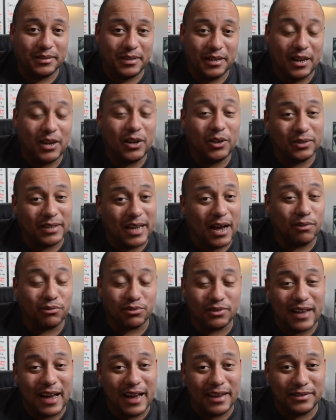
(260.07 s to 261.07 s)
A little
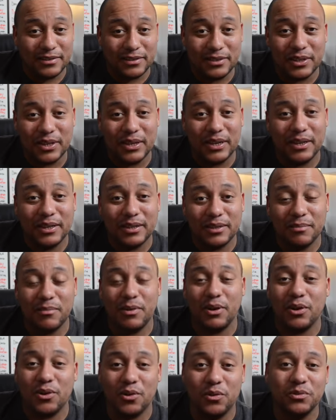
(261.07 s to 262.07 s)
downside to
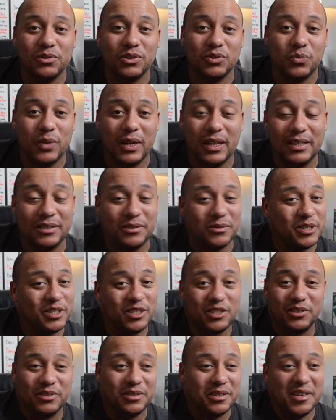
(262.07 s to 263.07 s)
Monocouche as well
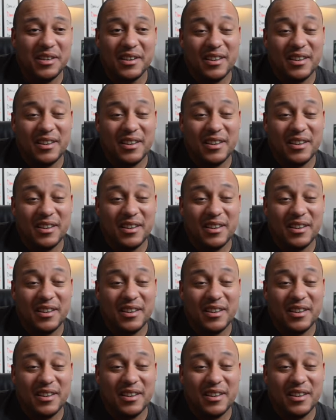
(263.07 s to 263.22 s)
is,